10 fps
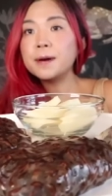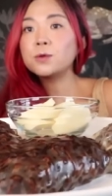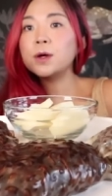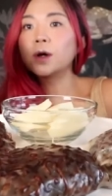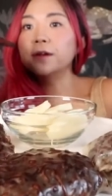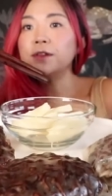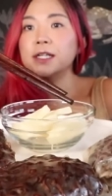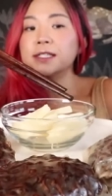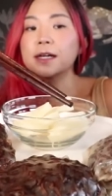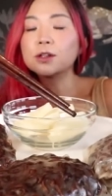By the way, one of
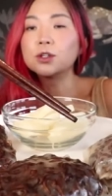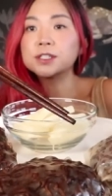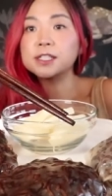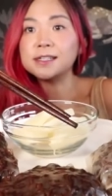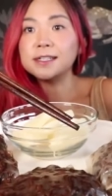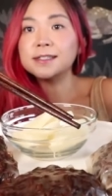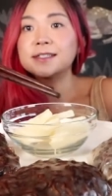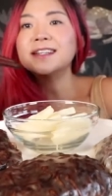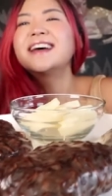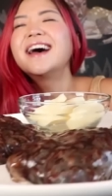these like looks
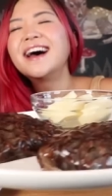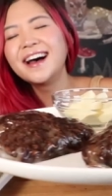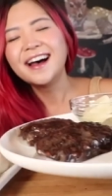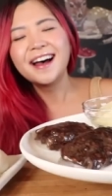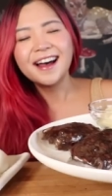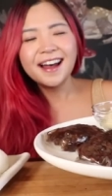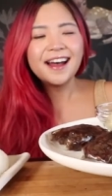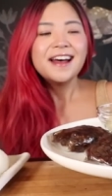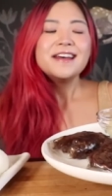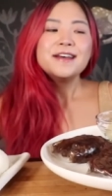diseased
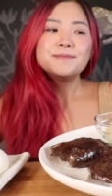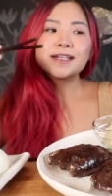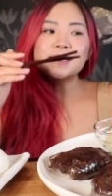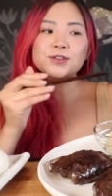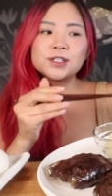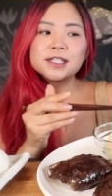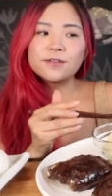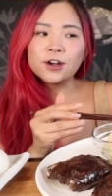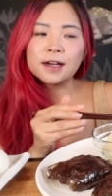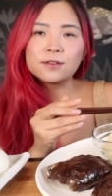because I use a
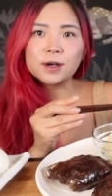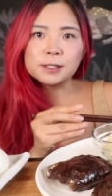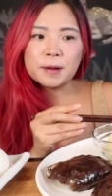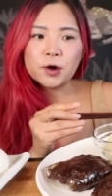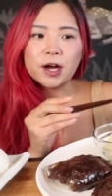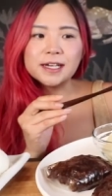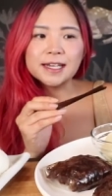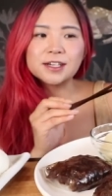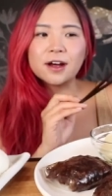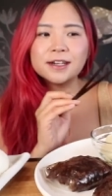different kind of rice paper and it's
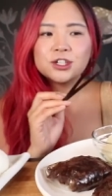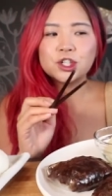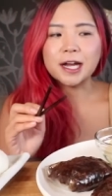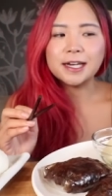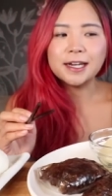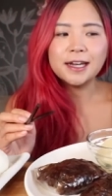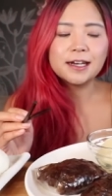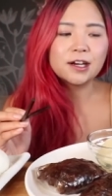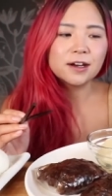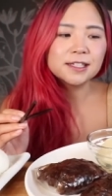like not as shiny
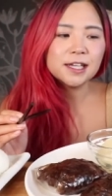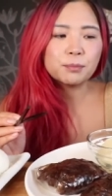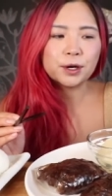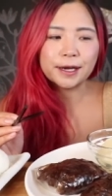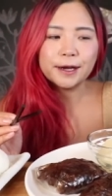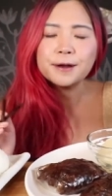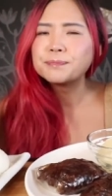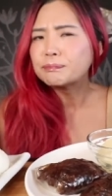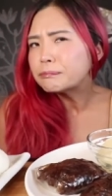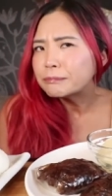and not as like pretty.
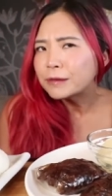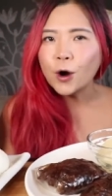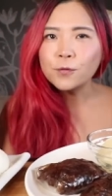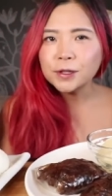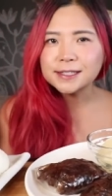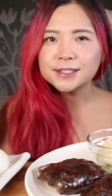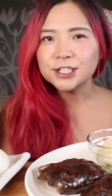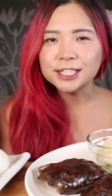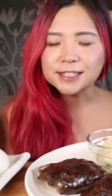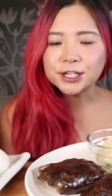Hopefully it still
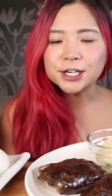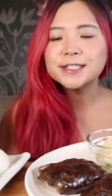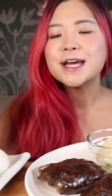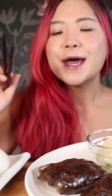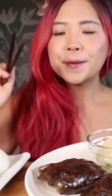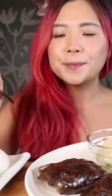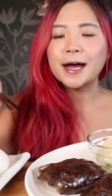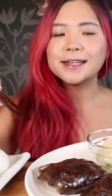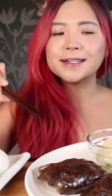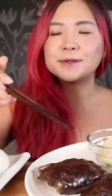tastes good,
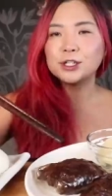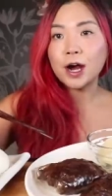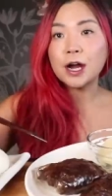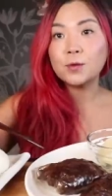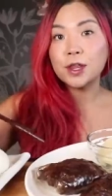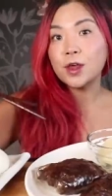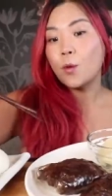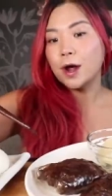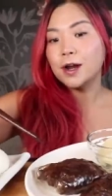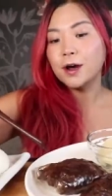but I'm gonna try with
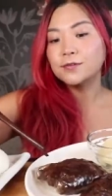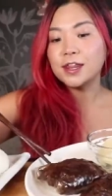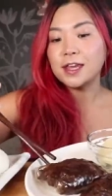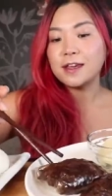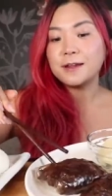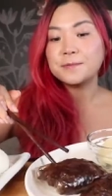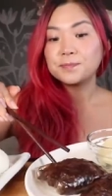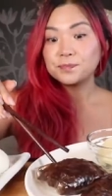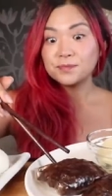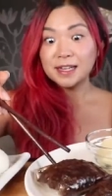one of the
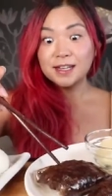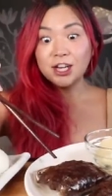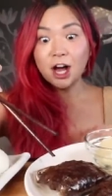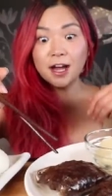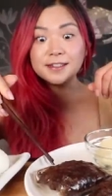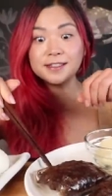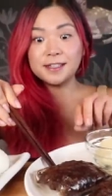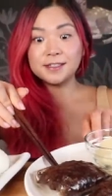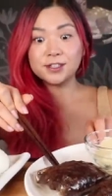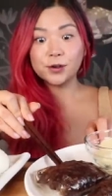
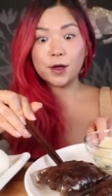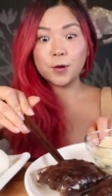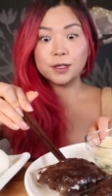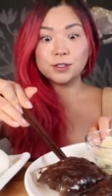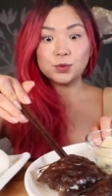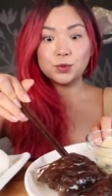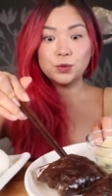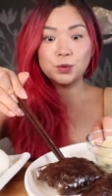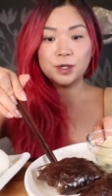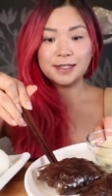non-diseased looking ones.
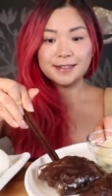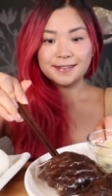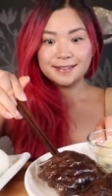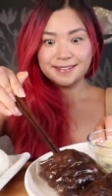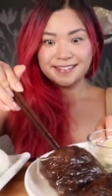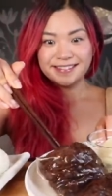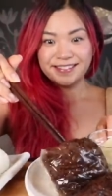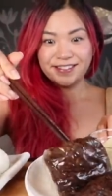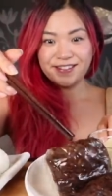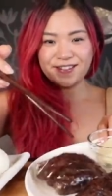Ooh,
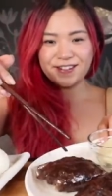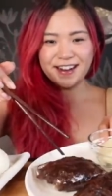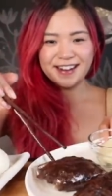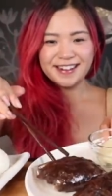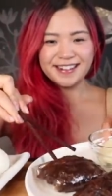ooh.